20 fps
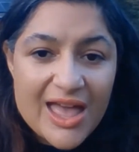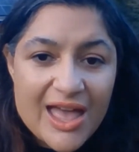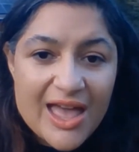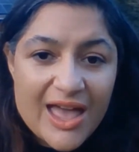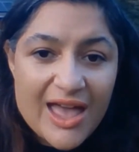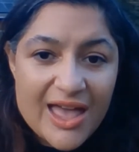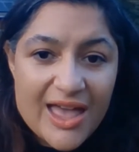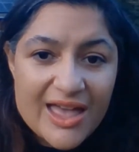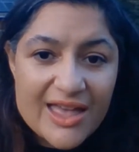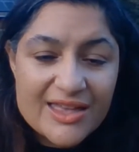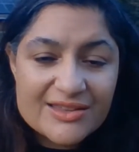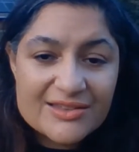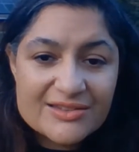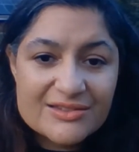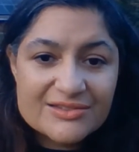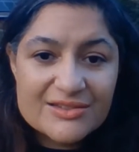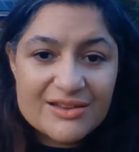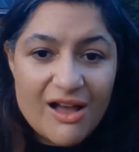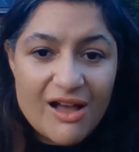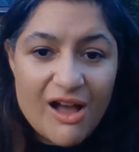
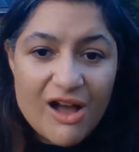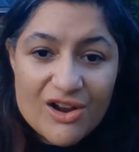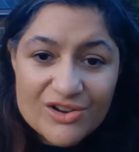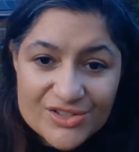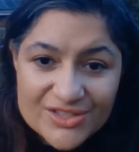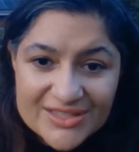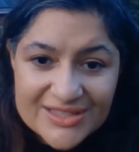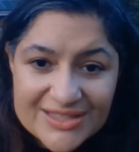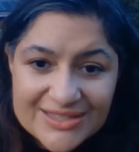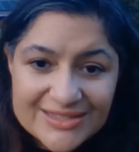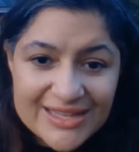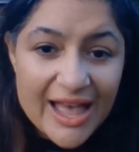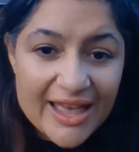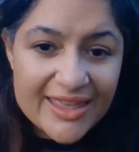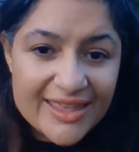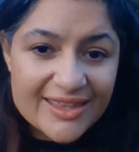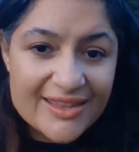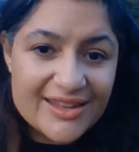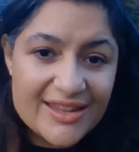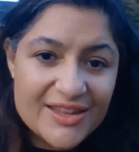and our
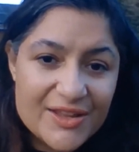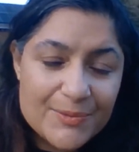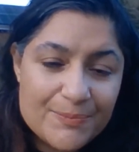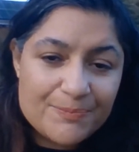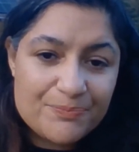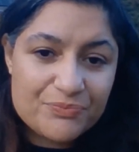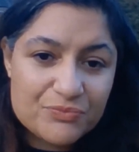society.